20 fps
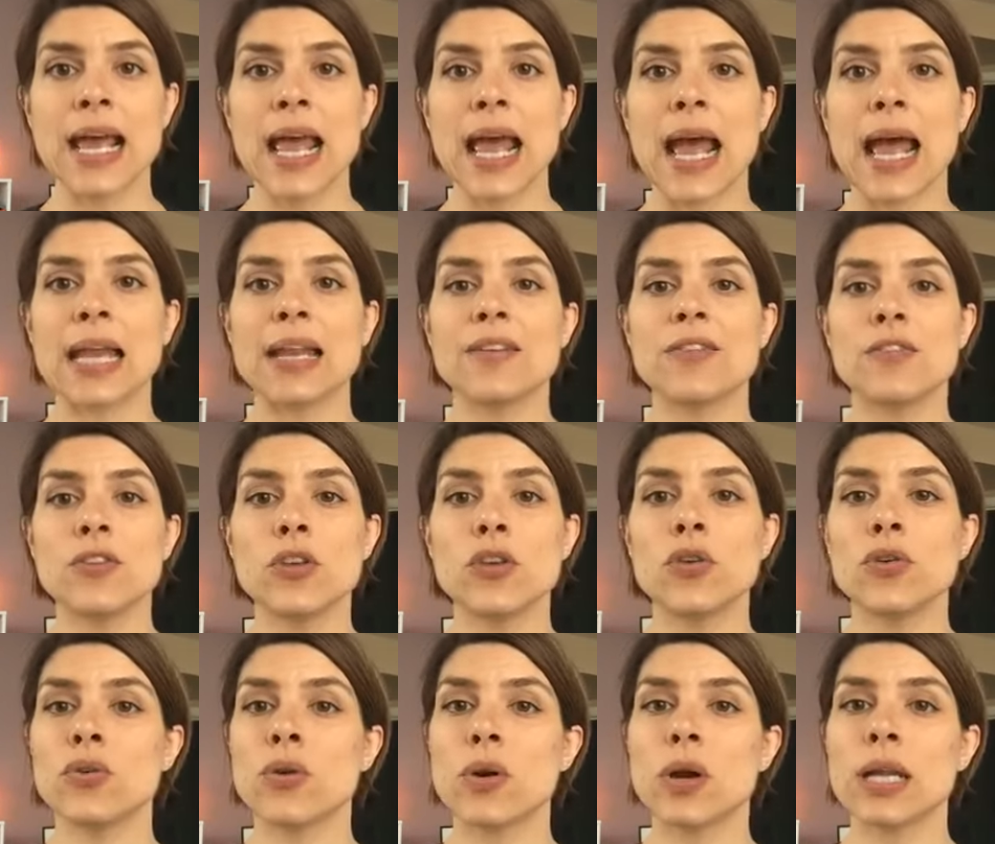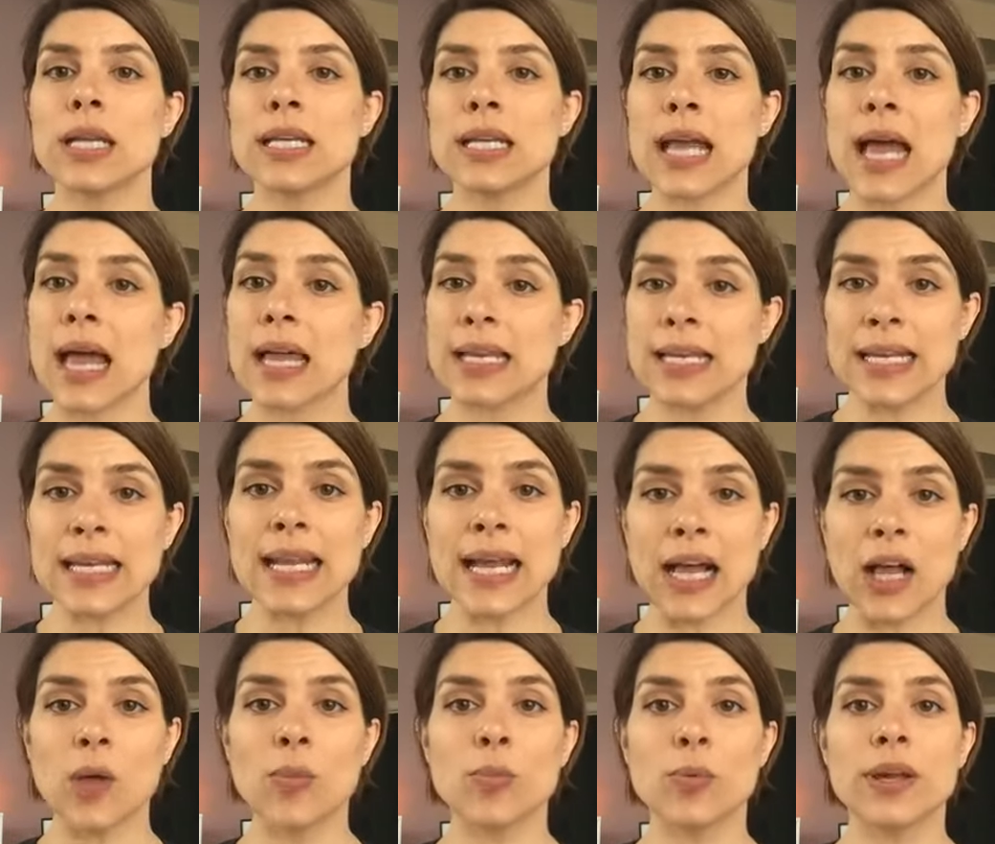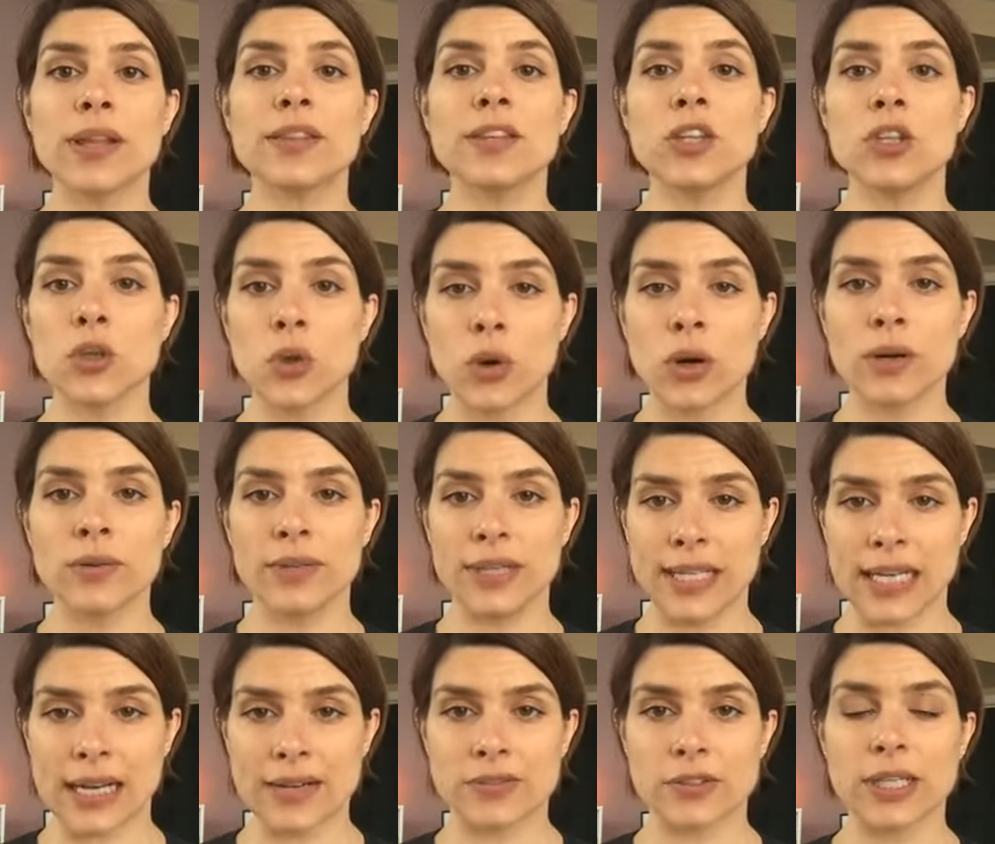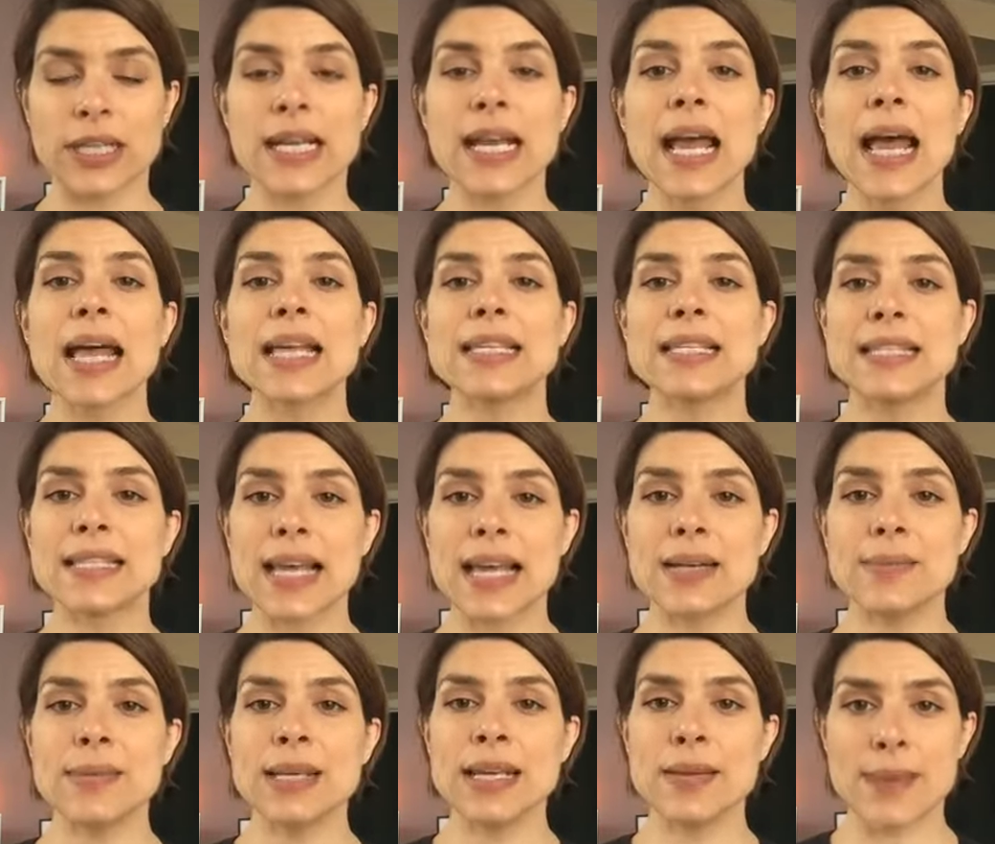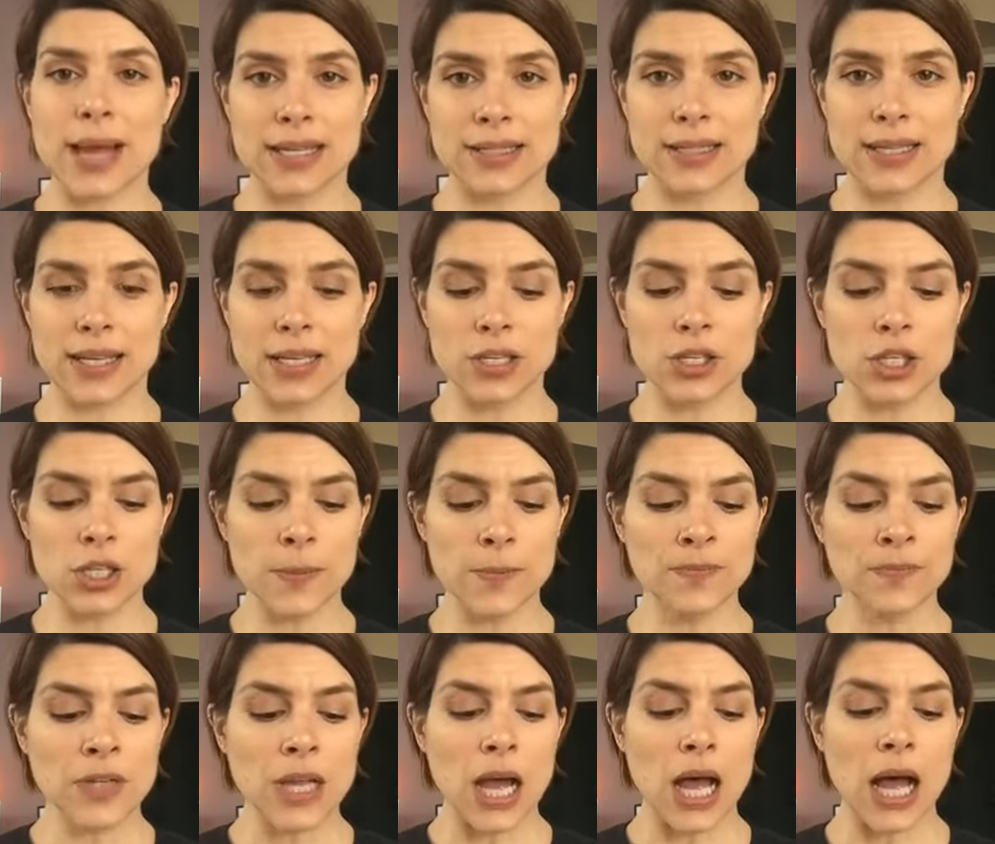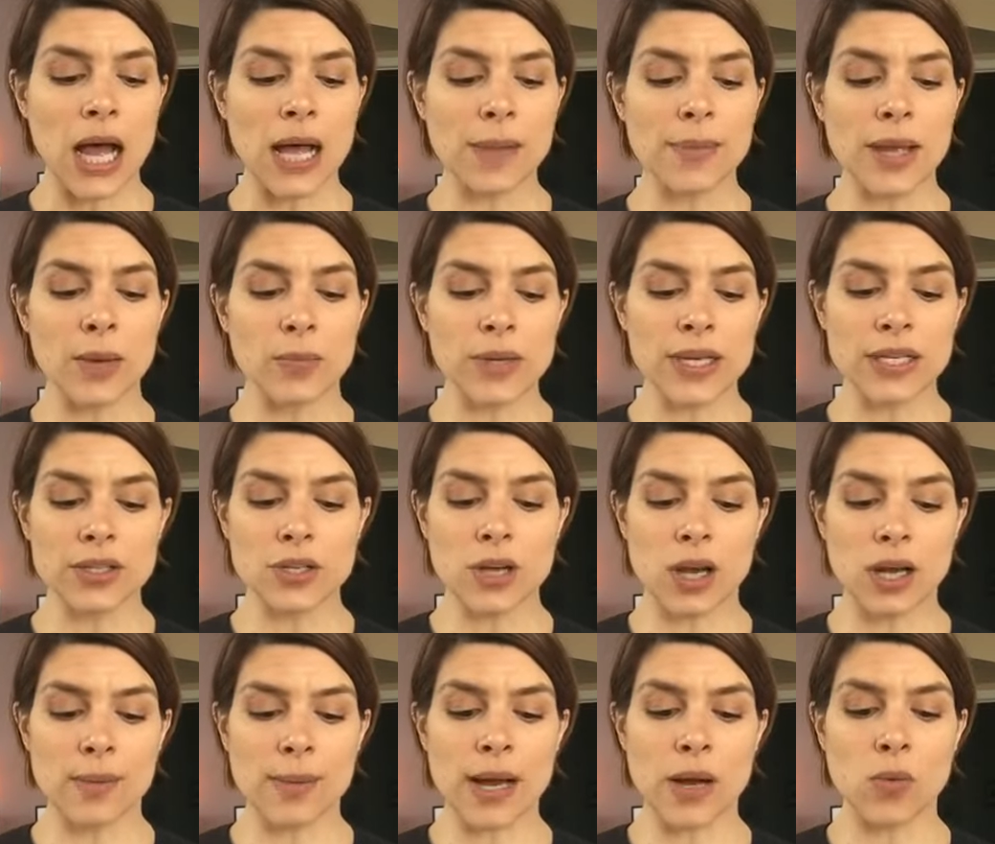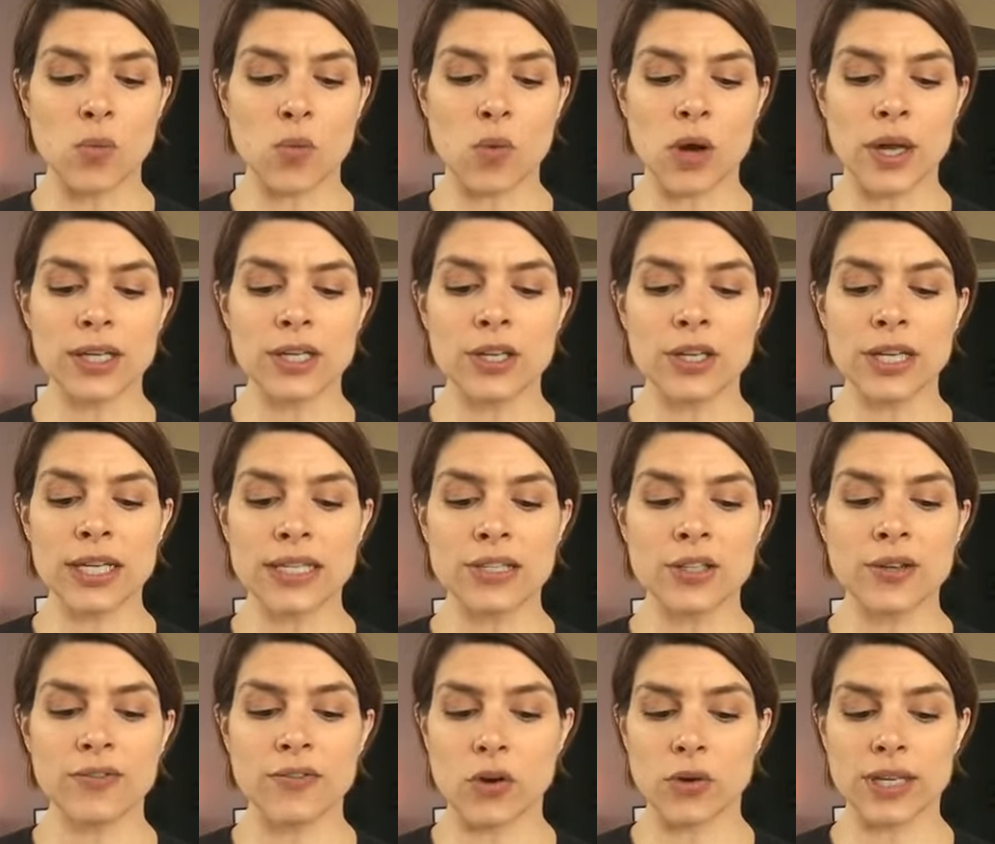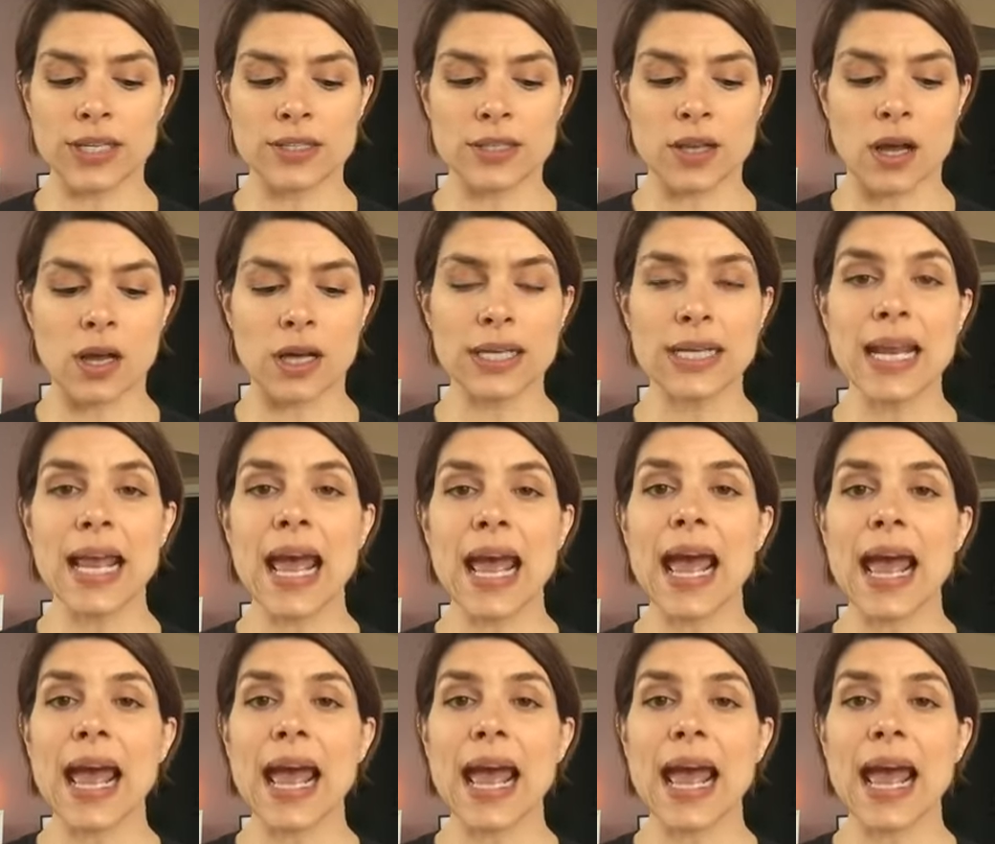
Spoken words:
And if you need help with your recovery, send me a message and we can talk about what you need to focus on.